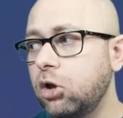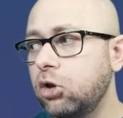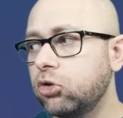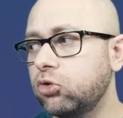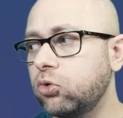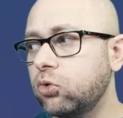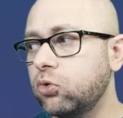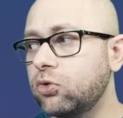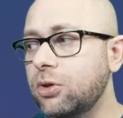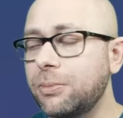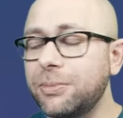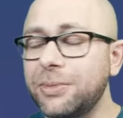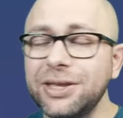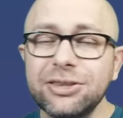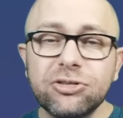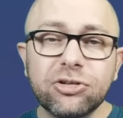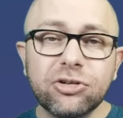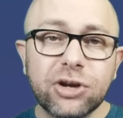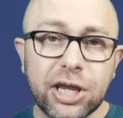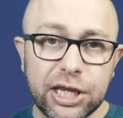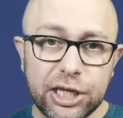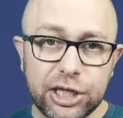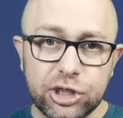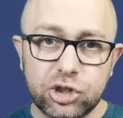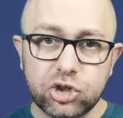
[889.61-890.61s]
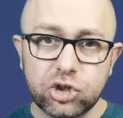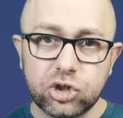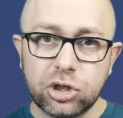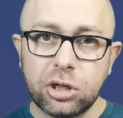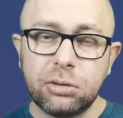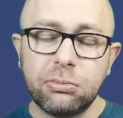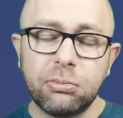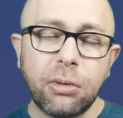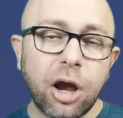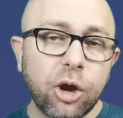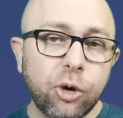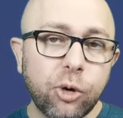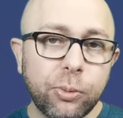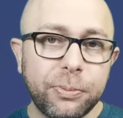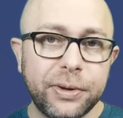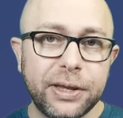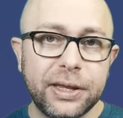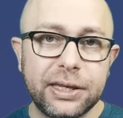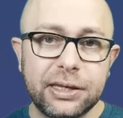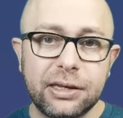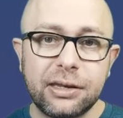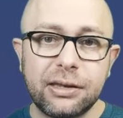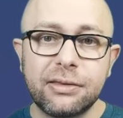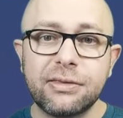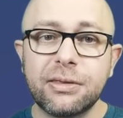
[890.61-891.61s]
So the mid-range, in my
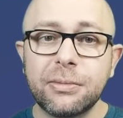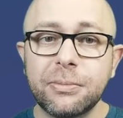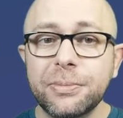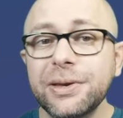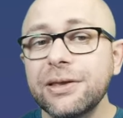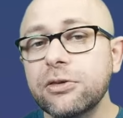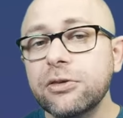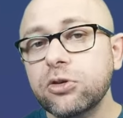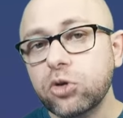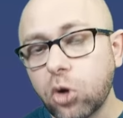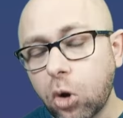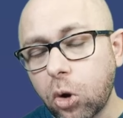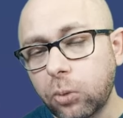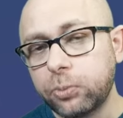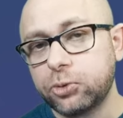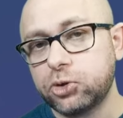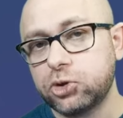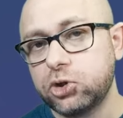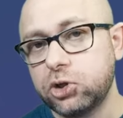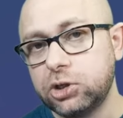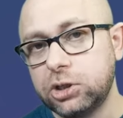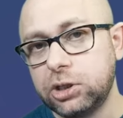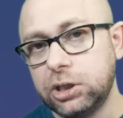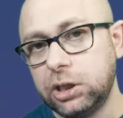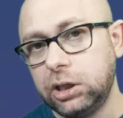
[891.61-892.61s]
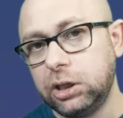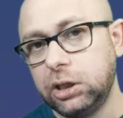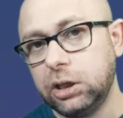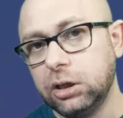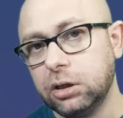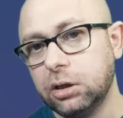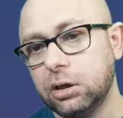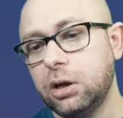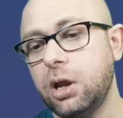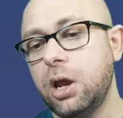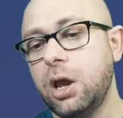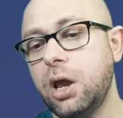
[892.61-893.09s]
opinion, the best option here